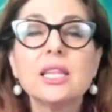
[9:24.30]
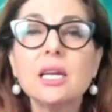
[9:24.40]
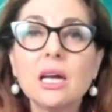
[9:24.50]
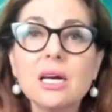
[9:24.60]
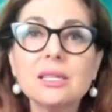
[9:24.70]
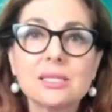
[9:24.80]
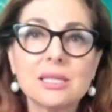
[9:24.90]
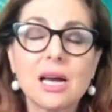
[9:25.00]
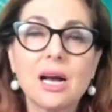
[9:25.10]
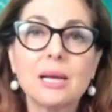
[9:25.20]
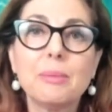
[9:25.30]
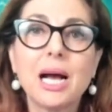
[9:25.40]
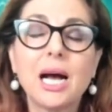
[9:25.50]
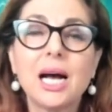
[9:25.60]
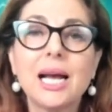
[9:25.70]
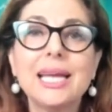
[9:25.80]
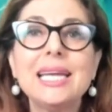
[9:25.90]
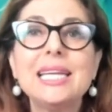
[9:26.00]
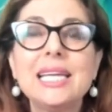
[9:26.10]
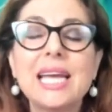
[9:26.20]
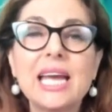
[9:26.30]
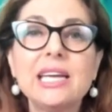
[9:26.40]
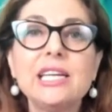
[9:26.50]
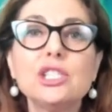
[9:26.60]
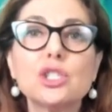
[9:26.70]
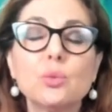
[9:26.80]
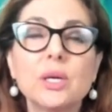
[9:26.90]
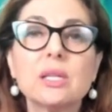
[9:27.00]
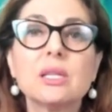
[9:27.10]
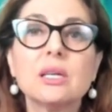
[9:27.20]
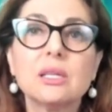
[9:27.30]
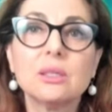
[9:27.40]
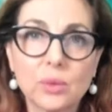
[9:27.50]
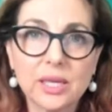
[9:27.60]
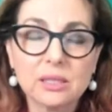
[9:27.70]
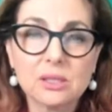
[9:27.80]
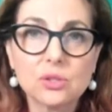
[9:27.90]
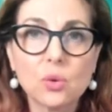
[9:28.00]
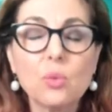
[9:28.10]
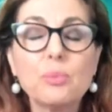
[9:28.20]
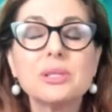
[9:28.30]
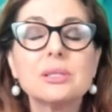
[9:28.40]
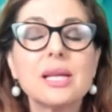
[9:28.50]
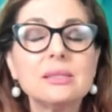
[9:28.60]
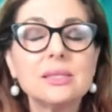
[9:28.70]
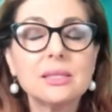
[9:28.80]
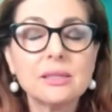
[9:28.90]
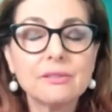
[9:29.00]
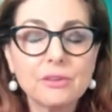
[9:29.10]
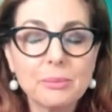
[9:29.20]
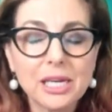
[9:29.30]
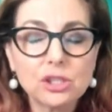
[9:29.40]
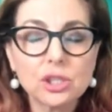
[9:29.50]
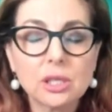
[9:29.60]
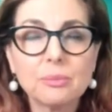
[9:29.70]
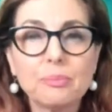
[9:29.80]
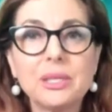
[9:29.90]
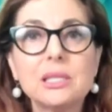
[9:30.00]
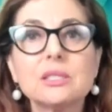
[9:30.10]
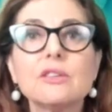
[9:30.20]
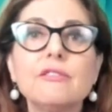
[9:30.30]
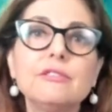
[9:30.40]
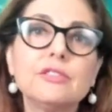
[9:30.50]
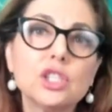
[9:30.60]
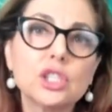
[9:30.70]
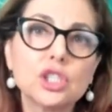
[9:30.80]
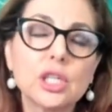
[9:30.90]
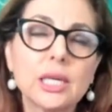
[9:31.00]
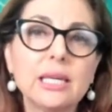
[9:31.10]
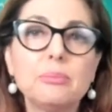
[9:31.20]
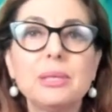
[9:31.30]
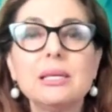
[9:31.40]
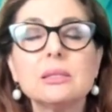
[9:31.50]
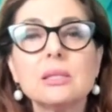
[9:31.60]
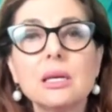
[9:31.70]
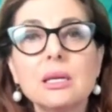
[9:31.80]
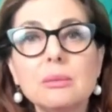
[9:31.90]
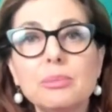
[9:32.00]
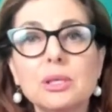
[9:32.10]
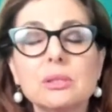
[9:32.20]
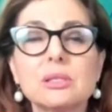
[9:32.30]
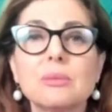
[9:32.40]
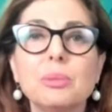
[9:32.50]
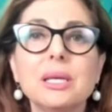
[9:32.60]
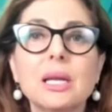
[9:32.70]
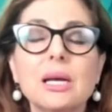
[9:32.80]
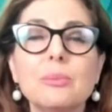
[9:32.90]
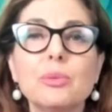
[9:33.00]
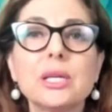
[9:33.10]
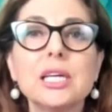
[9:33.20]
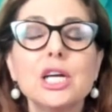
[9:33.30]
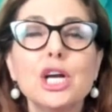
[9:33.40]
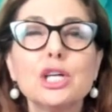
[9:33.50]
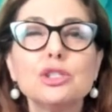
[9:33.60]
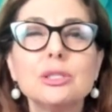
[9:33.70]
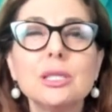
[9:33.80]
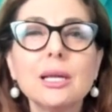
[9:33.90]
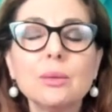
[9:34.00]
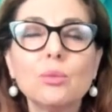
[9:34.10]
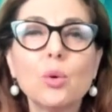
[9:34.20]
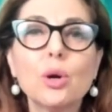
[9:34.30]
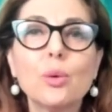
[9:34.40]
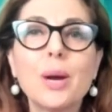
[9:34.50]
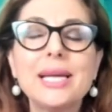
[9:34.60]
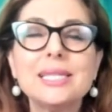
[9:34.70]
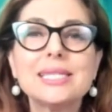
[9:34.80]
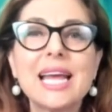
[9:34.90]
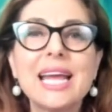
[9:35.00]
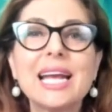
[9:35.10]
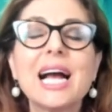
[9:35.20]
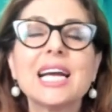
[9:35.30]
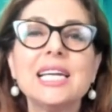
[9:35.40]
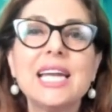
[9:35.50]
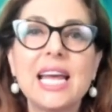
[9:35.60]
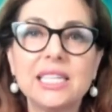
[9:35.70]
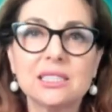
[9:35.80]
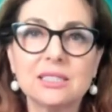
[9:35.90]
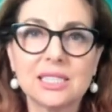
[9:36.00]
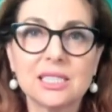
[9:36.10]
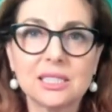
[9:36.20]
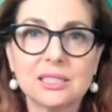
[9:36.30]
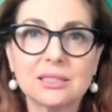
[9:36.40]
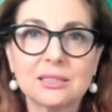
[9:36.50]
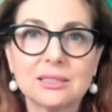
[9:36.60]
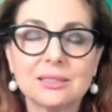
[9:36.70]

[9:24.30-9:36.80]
the last time I engaged with an audience or presented information, be it virtually, be it in person, be it hybrid, did I walk away saying I nailed it?